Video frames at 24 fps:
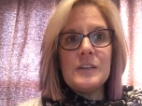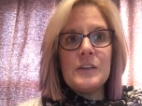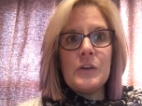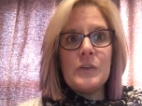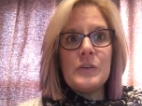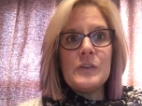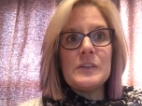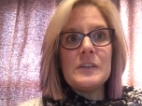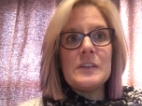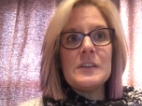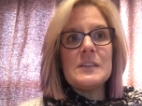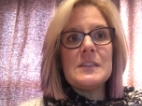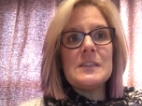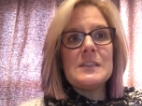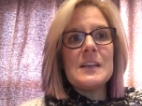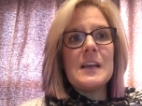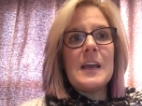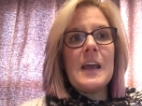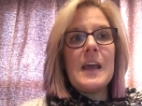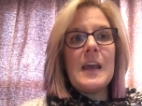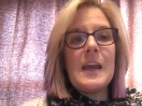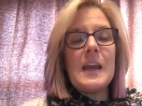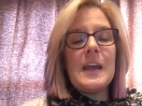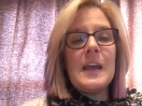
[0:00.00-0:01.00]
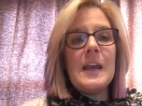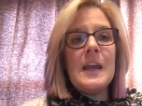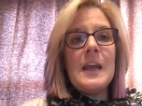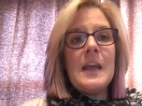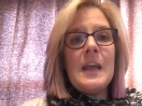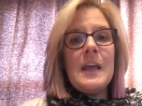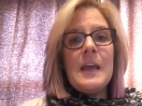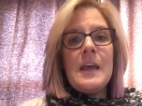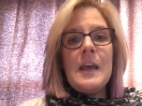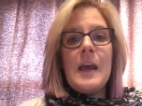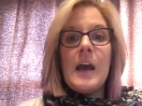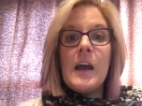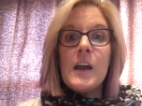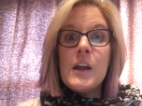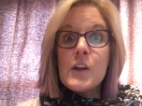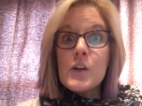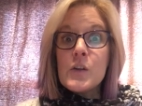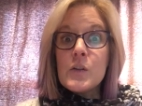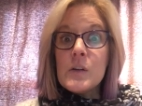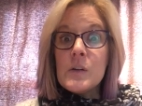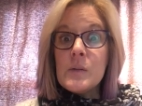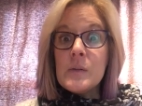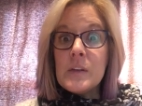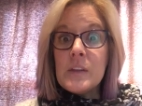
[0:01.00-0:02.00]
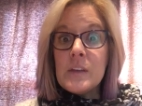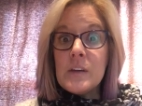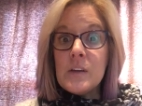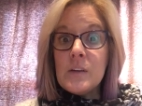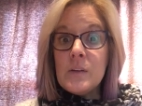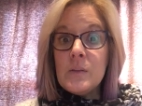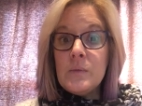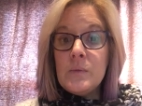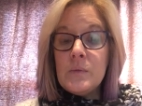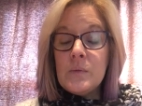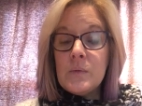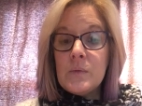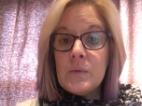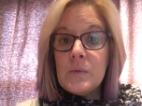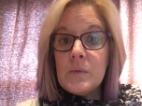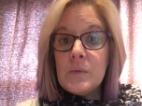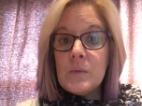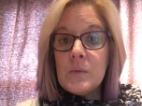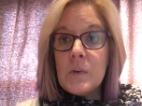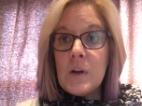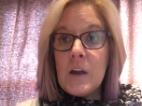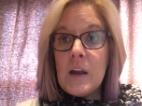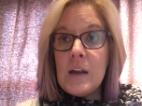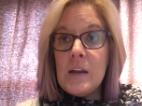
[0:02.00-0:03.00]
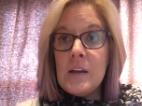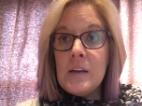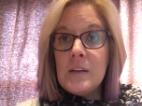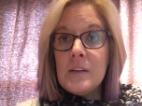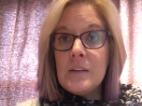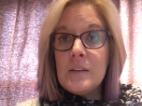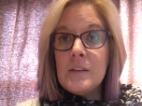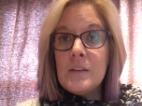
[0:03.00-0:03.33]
Don't just say, I agree with you, right?